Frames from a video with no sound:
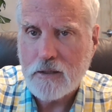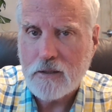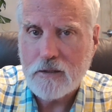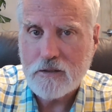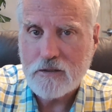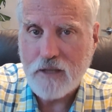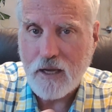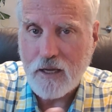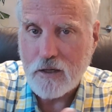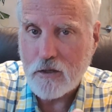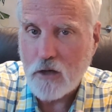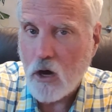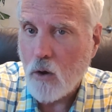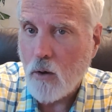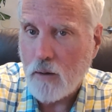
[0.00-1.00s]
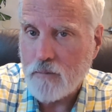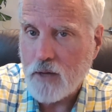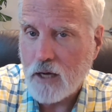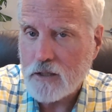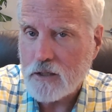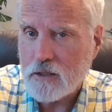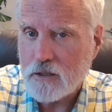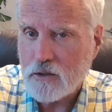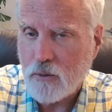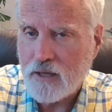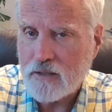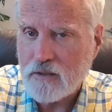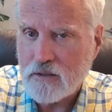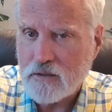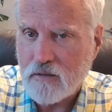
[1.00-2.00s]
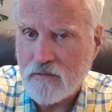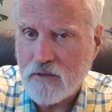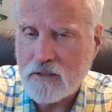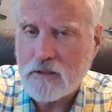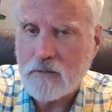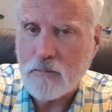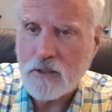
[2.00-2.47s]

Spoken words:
say, no, I'm not going to grant this eviction,